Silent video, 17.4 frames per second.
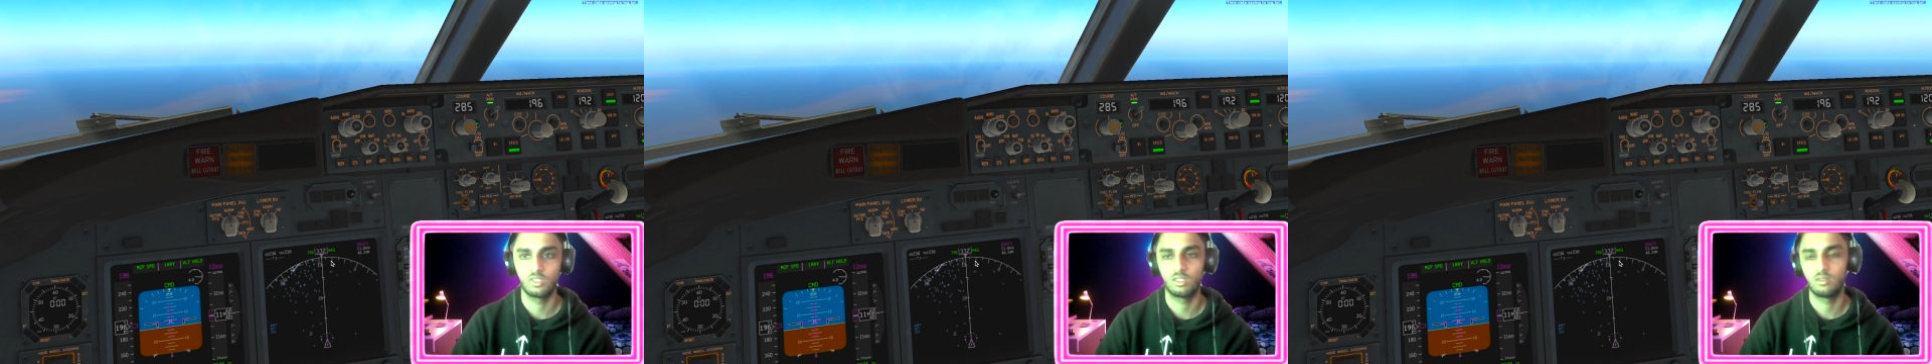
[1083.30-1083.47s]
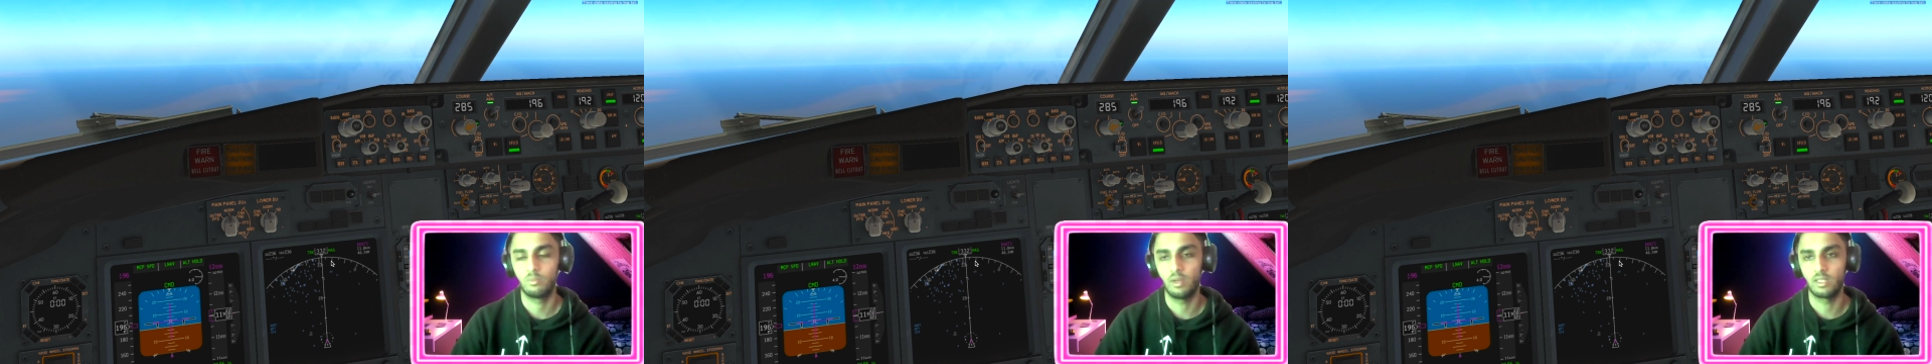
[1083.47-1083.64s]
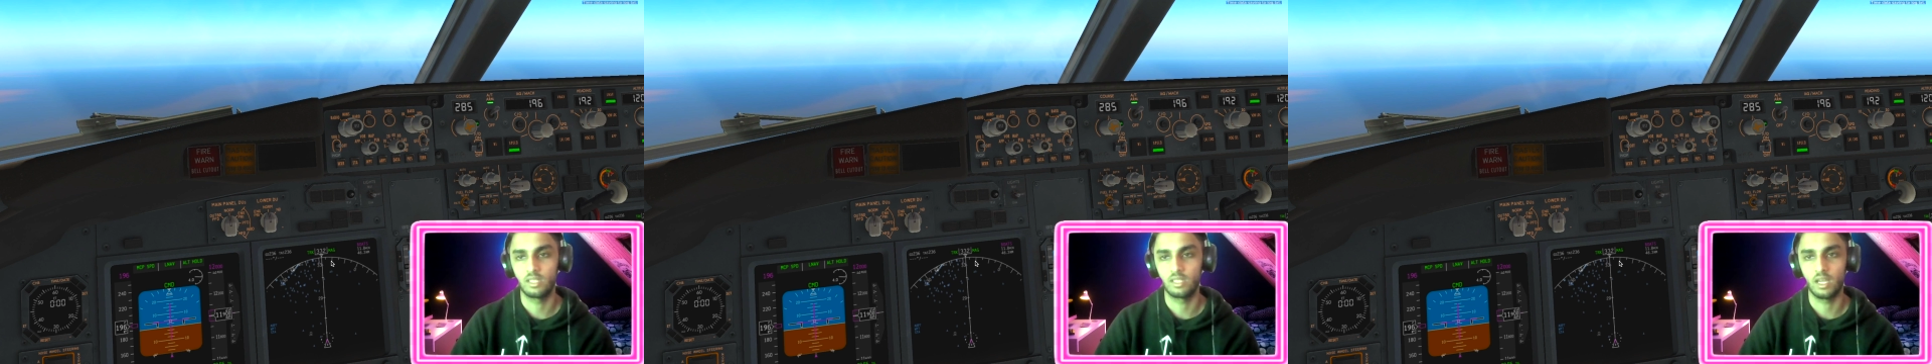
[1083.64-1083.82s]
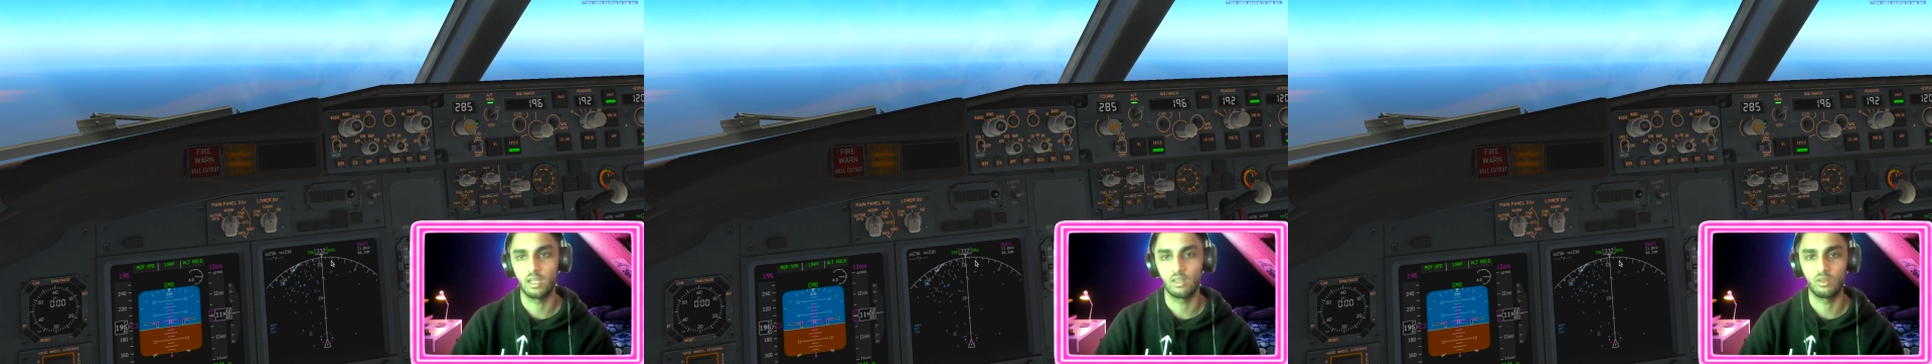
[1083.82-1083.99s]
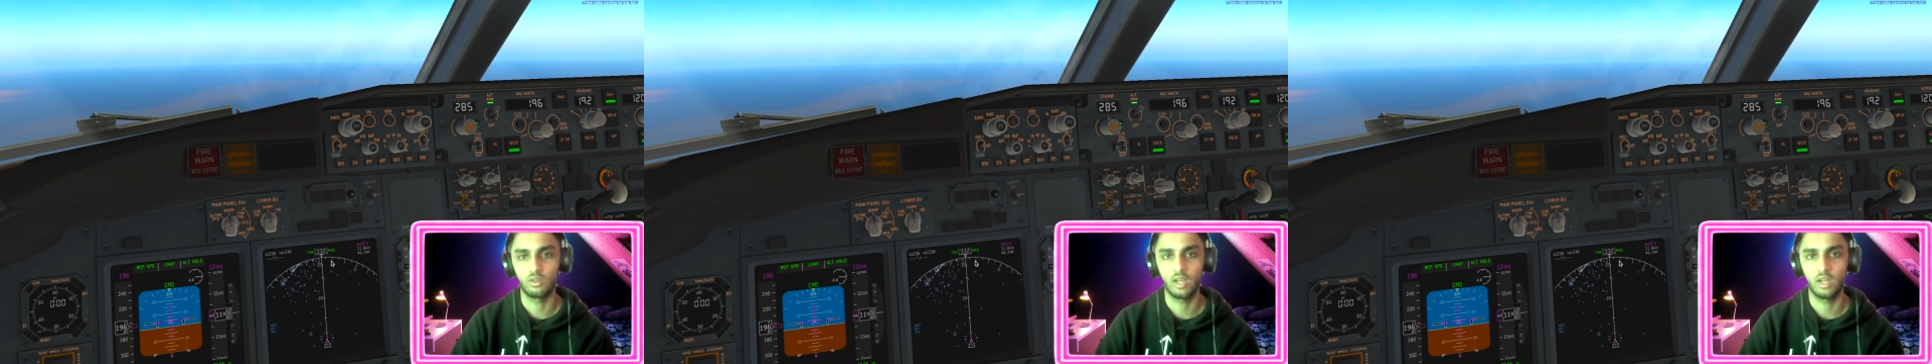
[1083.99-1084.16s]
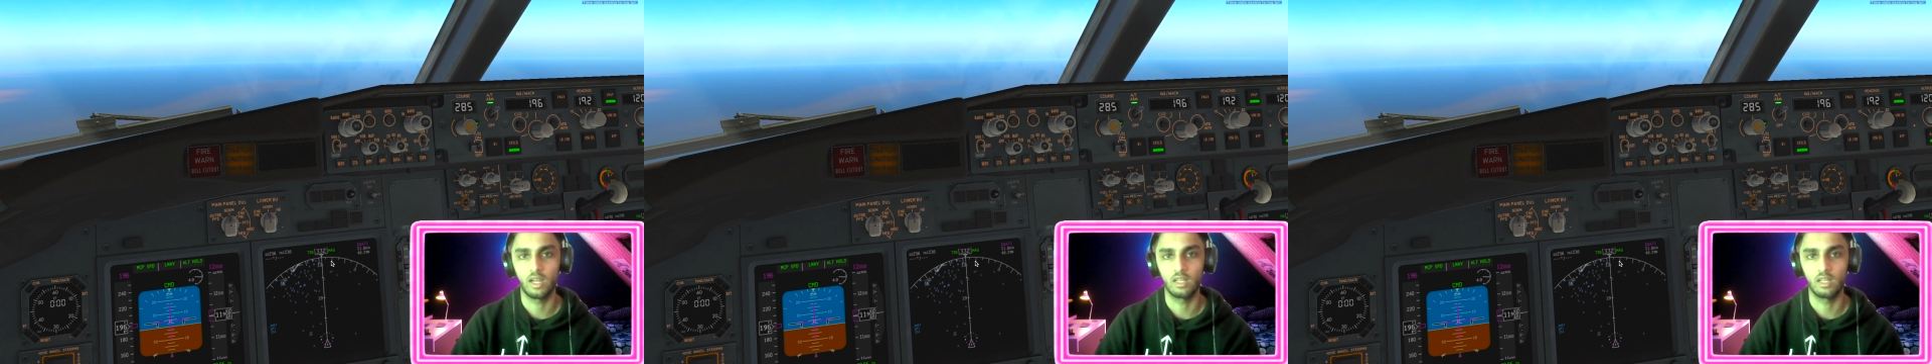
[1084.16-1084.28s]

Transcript: Depends how you look at